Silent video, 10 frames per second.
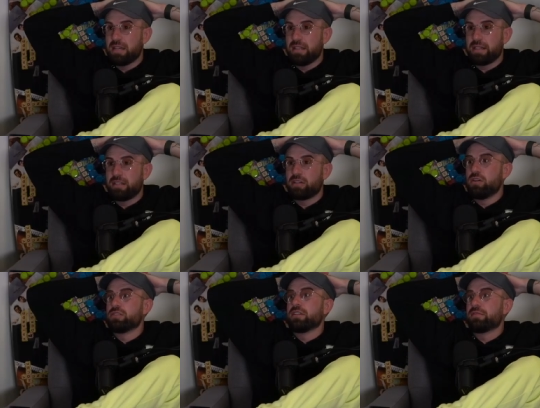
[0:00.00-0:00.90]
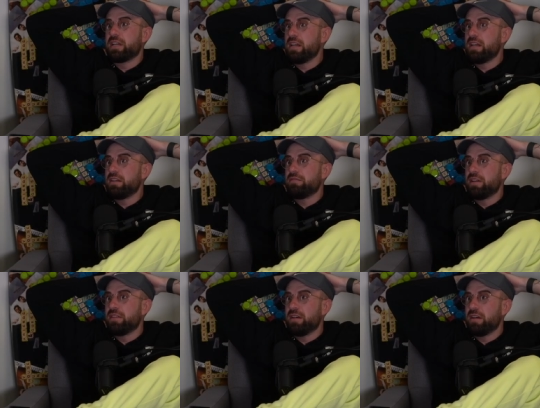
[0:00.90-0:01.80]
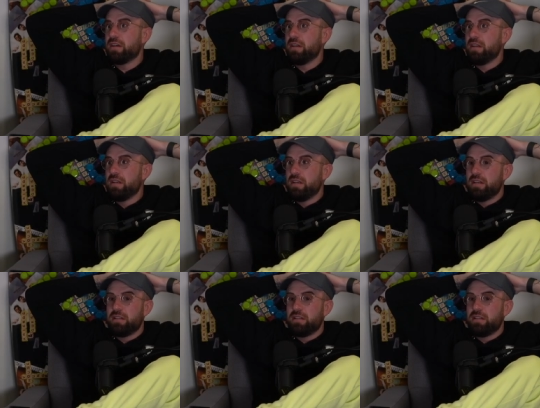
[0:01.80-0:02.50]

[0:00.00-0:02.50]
of like the ghost of Kiev and the yeah yeah